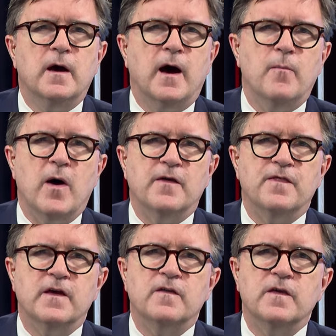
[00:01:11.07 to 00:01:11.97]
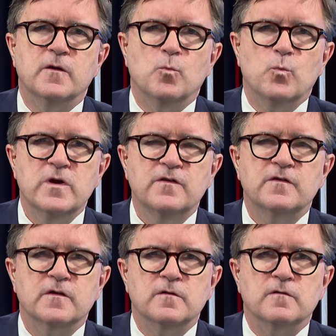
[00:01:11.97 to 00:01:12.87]
I think the
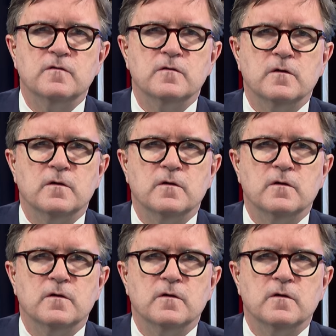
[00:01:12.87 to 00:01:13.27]
recent